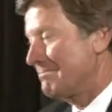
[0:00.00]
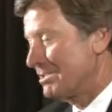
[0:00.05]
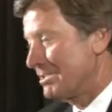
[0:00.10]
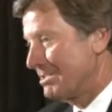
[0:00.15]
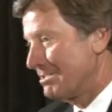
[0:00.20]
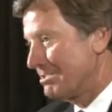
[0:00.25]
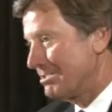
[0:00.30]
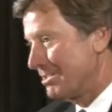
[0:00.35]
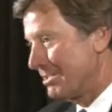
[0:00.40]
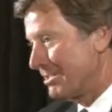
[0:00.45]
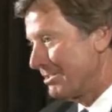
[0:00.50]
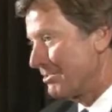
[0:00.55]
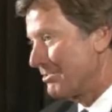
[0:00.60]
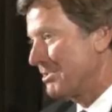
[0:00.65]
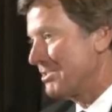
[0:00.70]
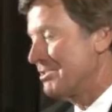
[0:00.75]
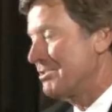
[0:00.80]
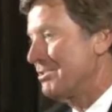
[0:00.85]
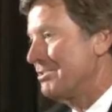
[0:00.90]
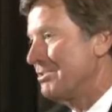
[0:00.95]
sincere
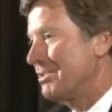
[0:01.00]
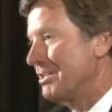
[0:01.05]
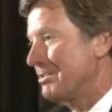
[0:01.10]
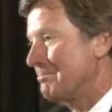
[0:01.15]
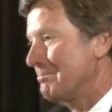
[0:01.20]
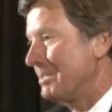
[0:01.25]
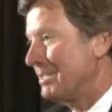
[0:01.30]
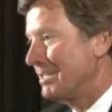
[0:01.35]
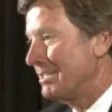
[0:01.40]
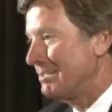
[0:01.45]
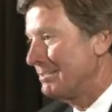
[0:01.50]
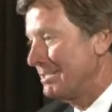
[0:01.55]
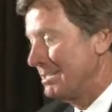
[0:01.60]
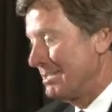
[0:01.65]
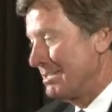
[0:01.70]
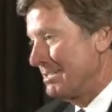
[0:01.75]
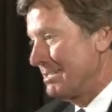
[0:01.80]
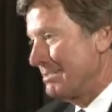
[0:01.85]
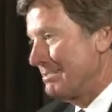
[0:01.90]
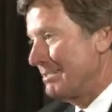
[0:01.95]
Christian young men
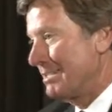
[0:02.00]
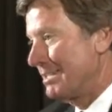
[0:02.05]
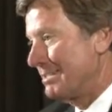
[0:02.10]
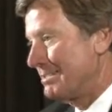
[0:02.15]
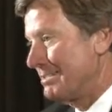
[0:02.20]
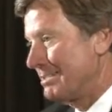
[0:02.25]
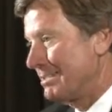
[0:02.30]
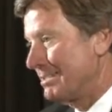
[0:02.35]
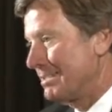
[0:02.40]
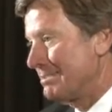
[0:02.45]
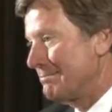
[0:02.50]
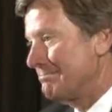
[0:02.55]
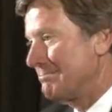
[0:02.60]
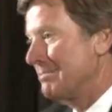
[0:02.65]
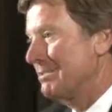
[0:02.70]
that uh,